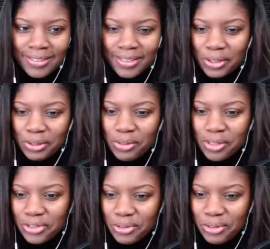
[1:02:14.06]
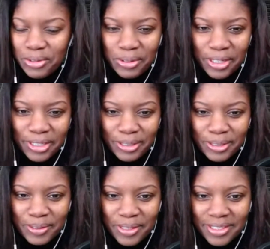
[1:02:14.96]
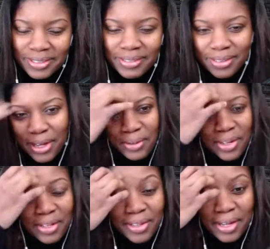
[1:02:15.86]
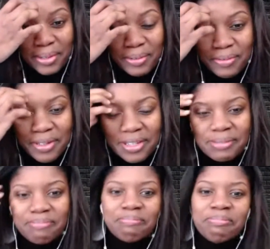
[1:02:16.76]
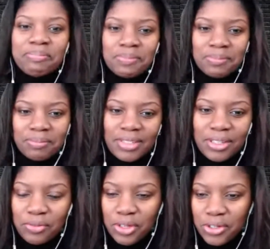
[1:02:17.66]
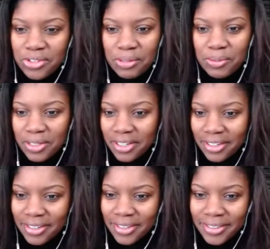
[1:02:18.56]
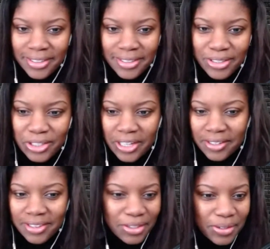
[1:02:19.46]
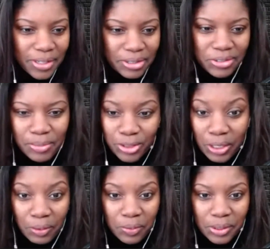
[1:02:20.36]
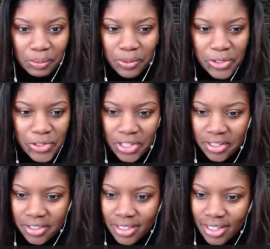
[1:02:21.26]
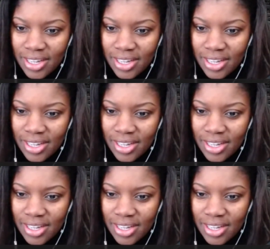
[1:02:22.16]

Yeah, you guys are a lot of are very stimulating here in the chat. Thank you guys so much. I really appreciate it.